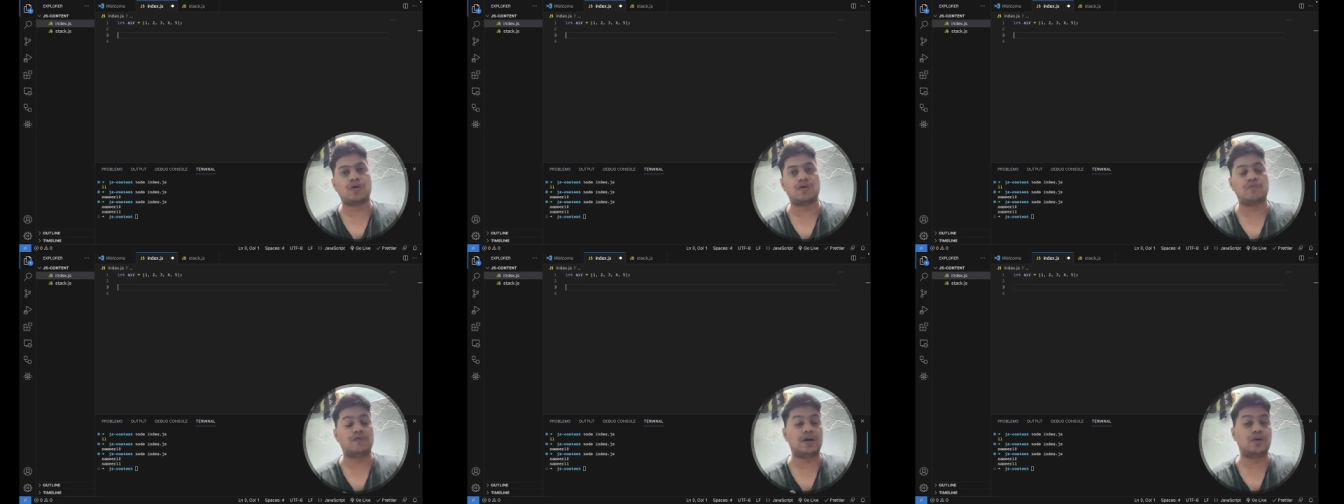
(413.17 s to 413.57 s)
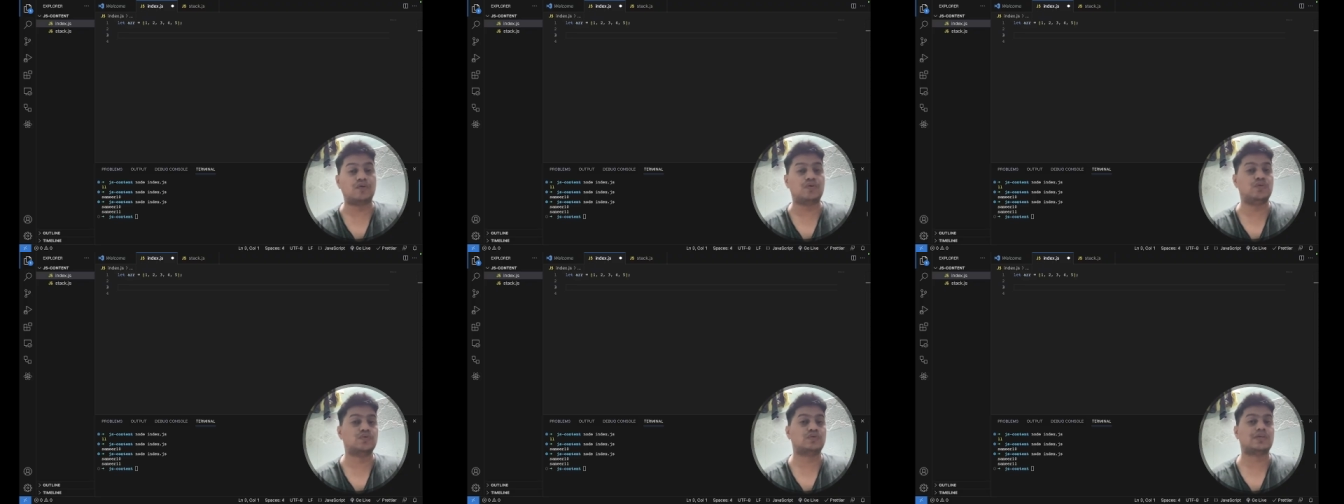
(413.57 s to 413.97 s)
when to
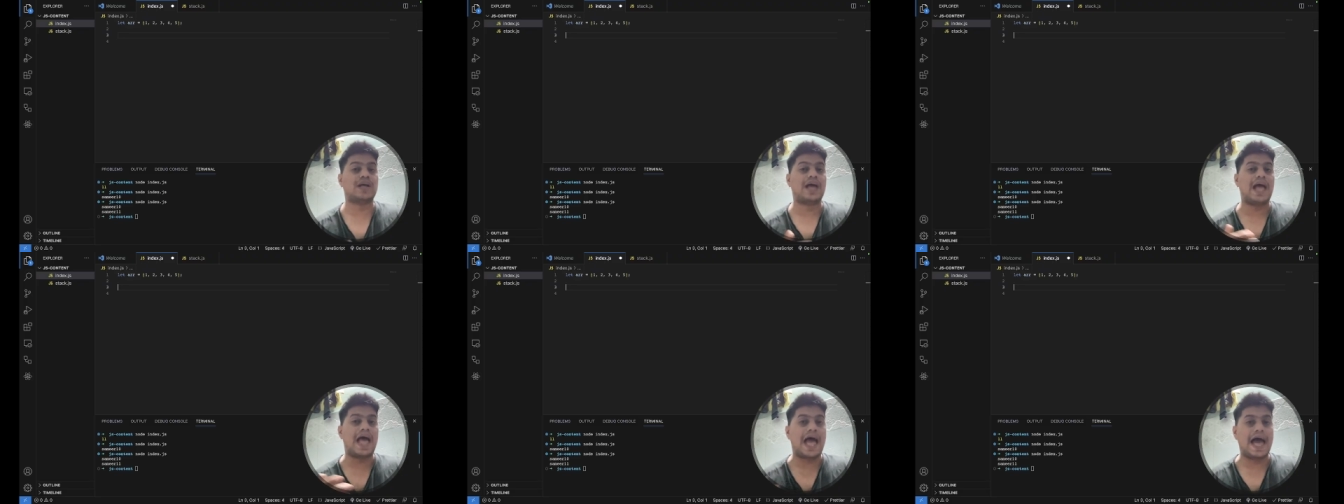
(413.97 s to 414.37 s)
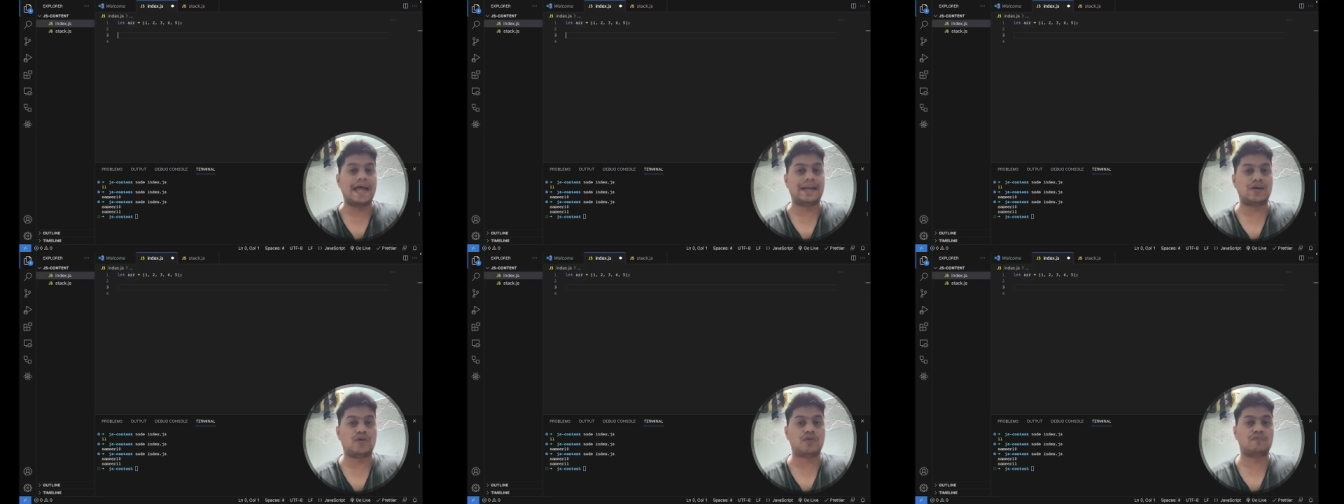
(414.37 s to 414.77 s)
use
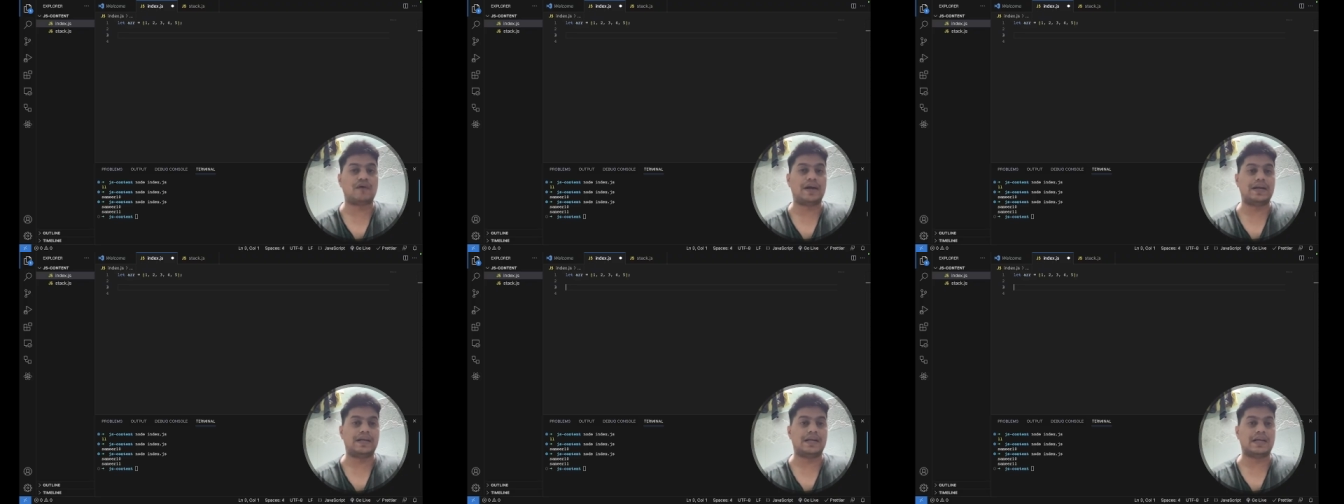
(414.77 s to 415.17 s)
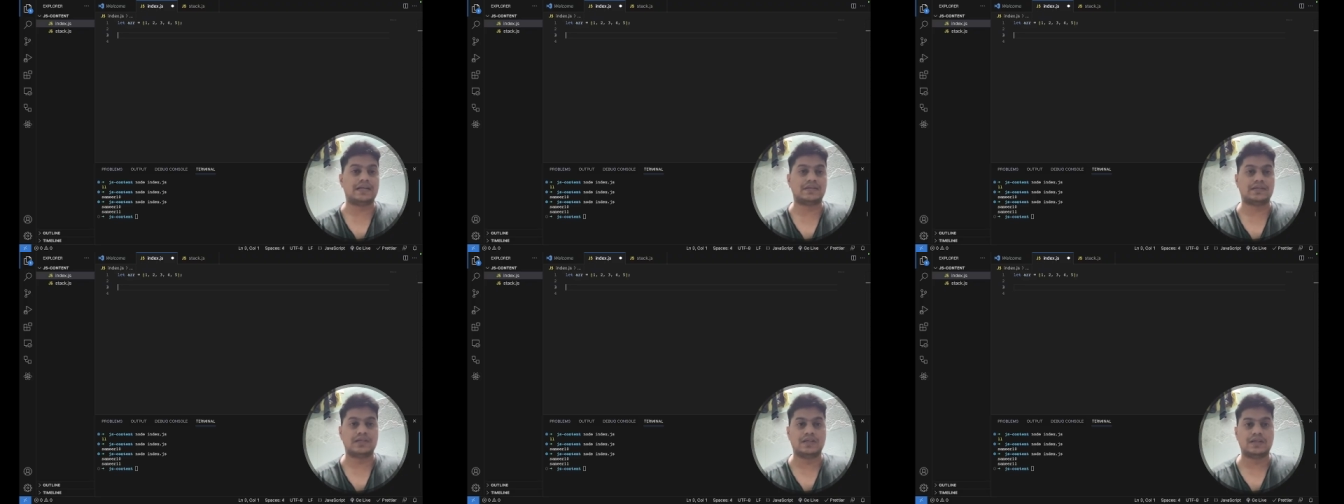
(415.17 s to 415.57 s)

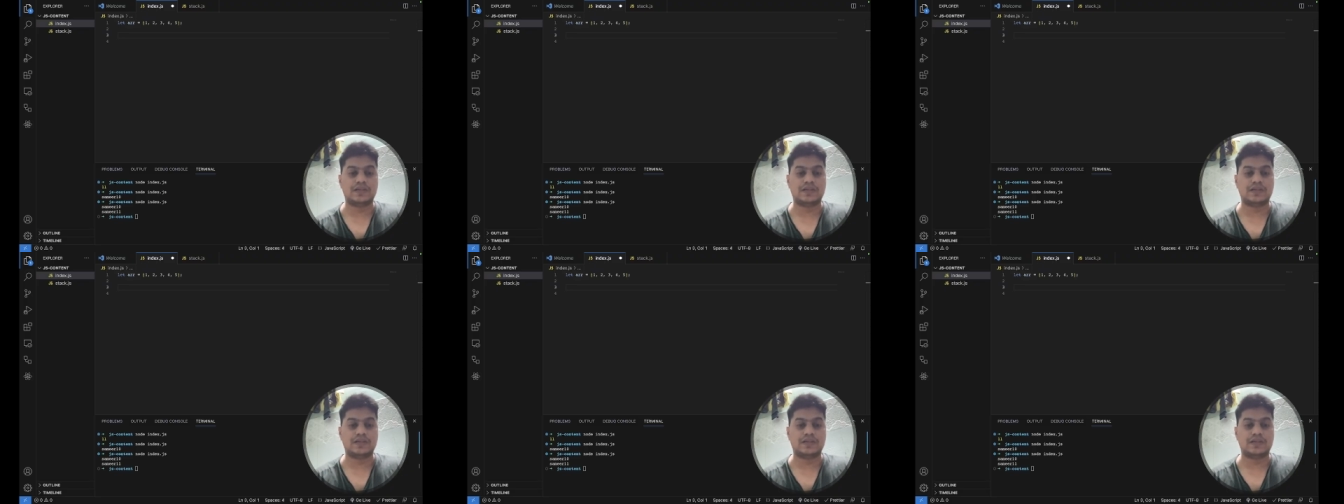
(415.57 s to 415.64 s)
array.findIndex.